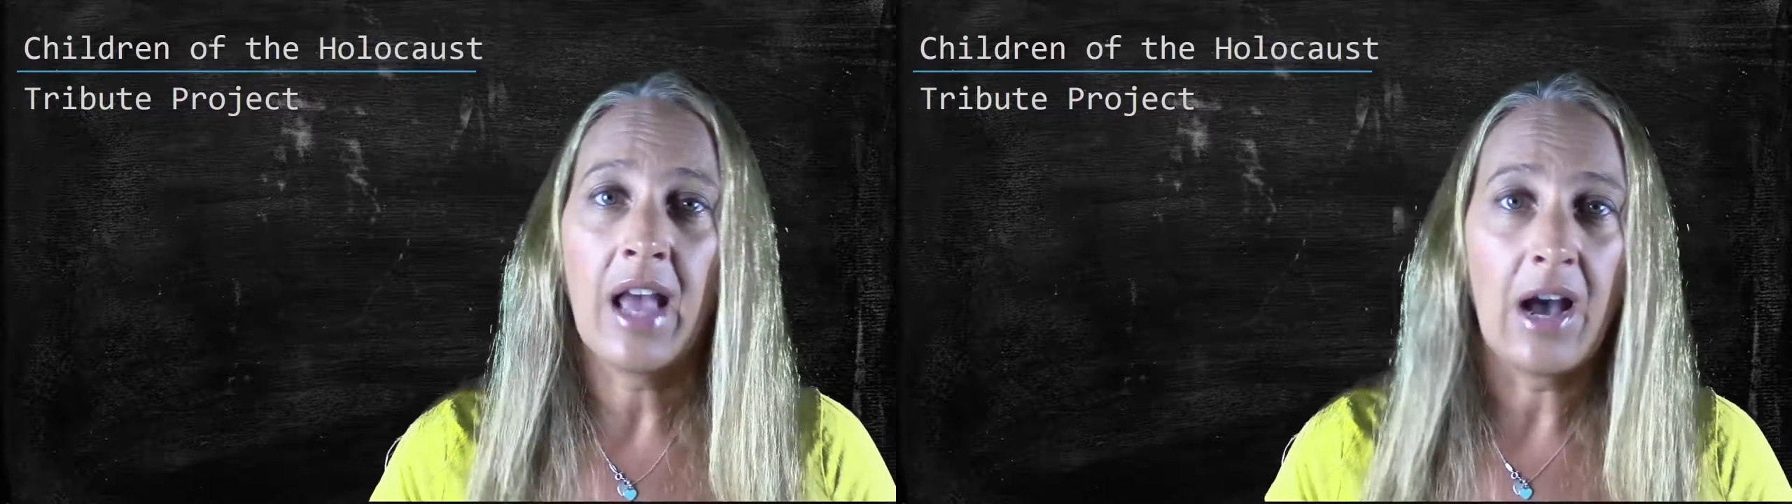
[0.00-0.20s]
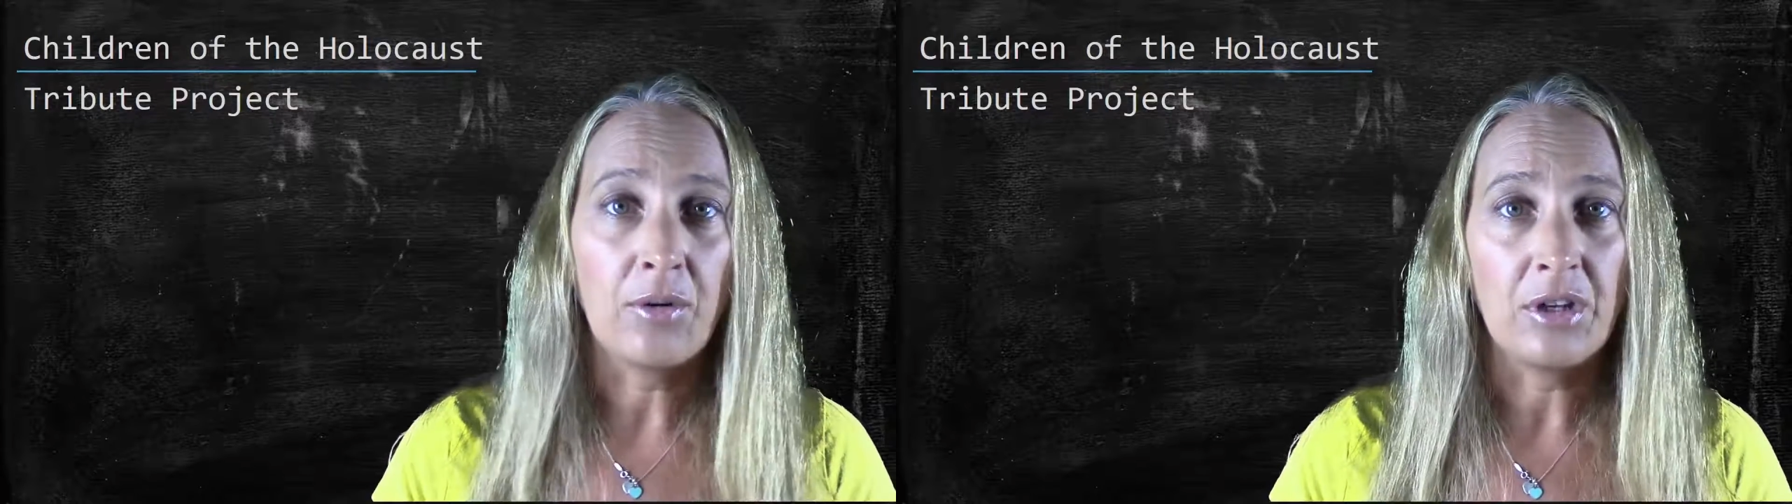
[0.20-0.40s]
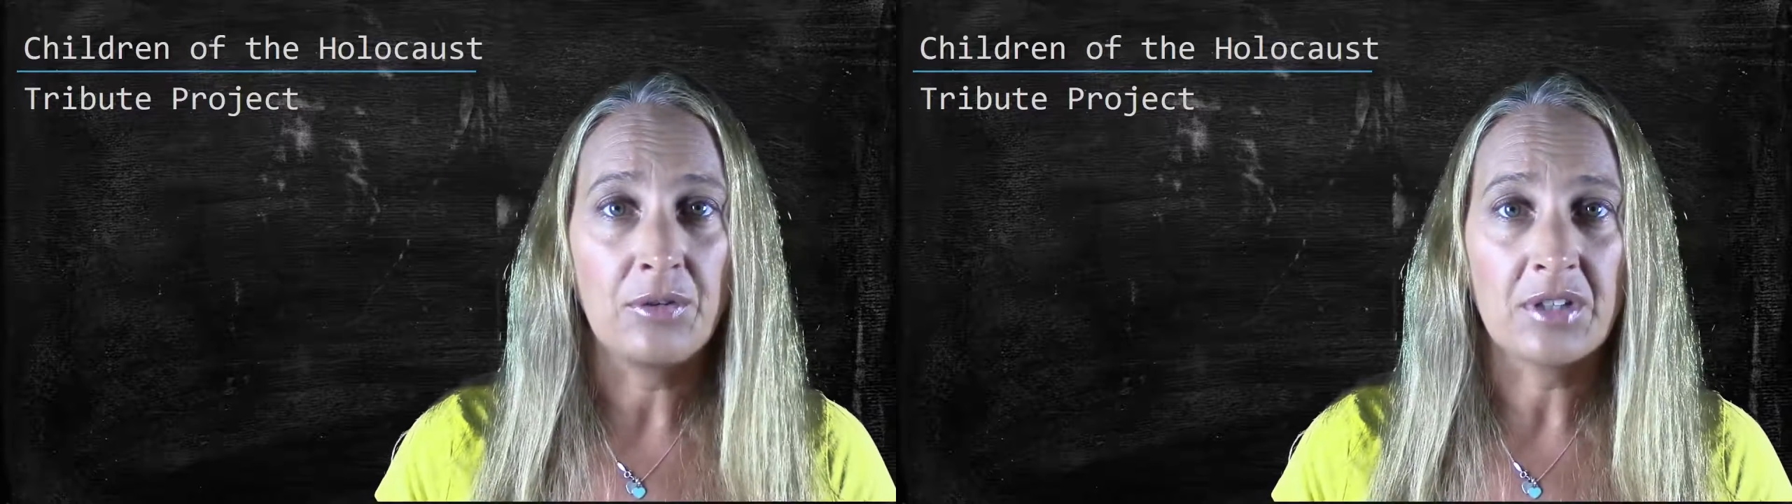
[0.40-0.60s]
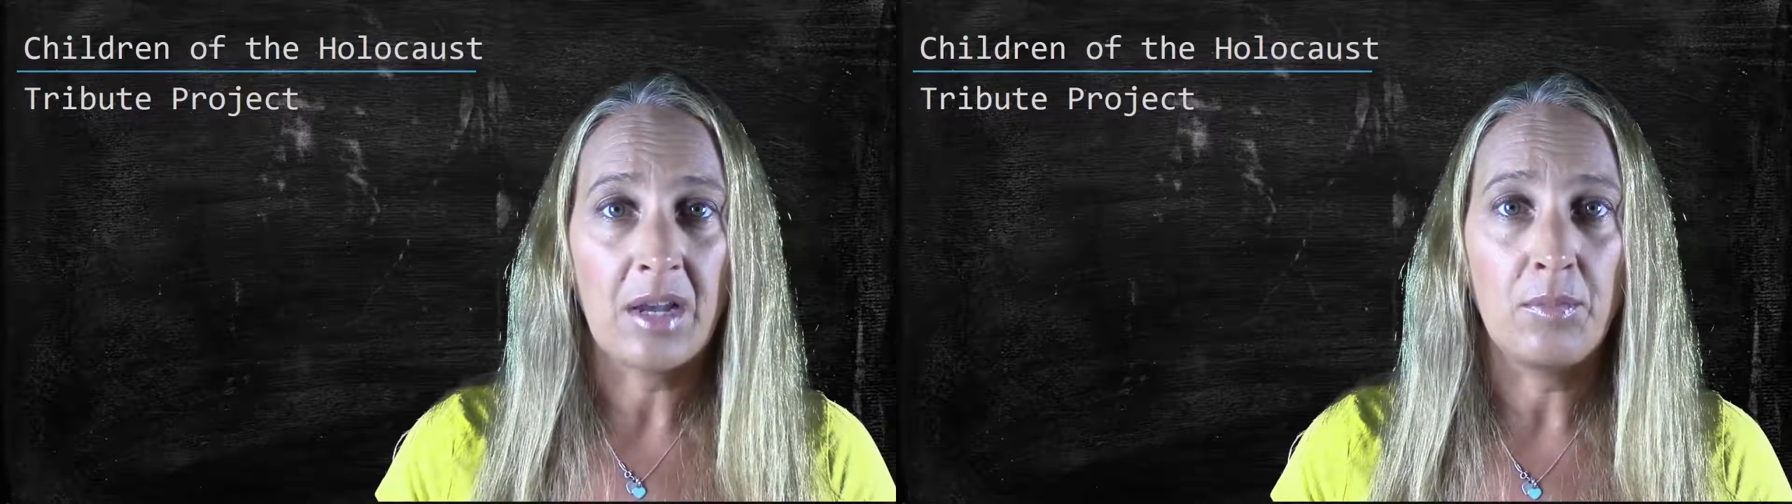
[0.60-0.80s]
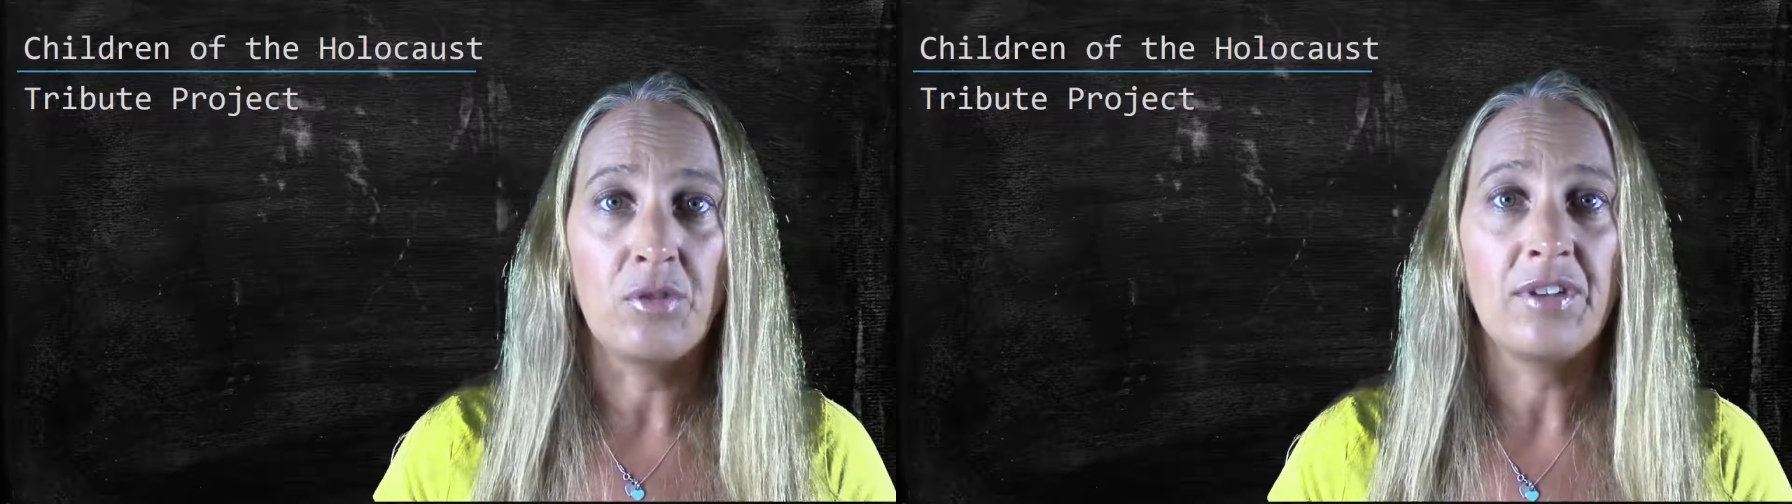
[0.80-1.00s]
how to use
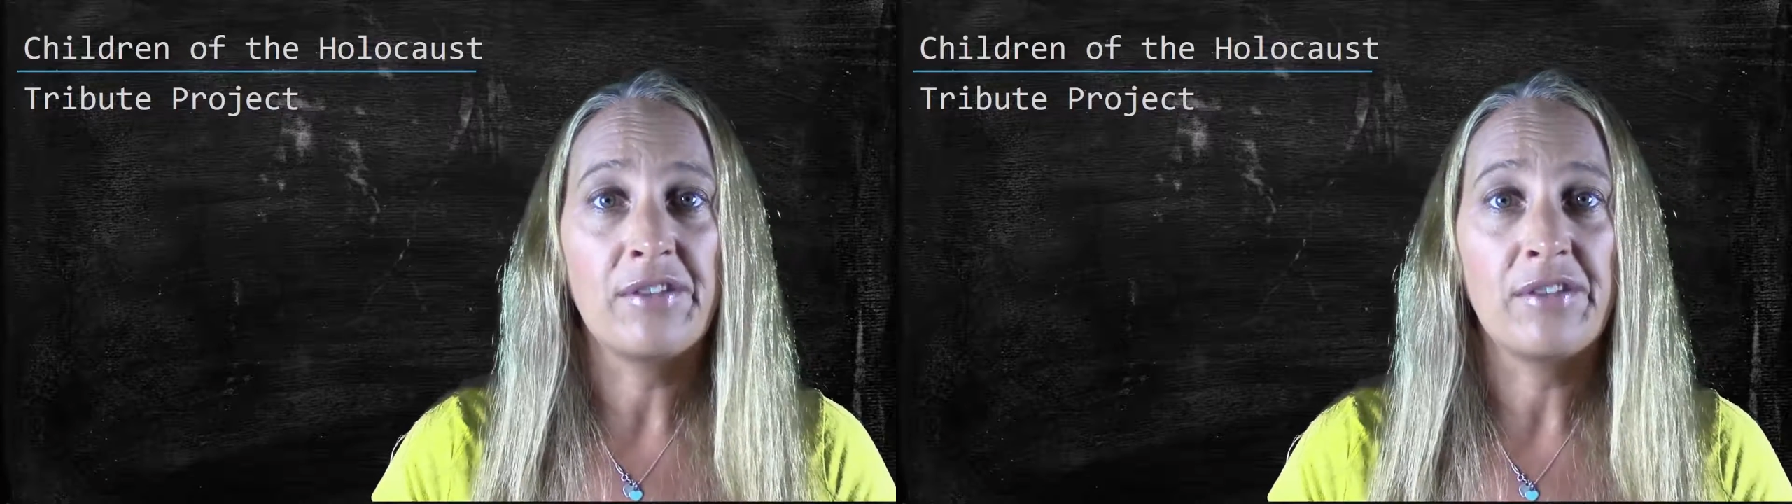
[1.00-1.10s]
iMovie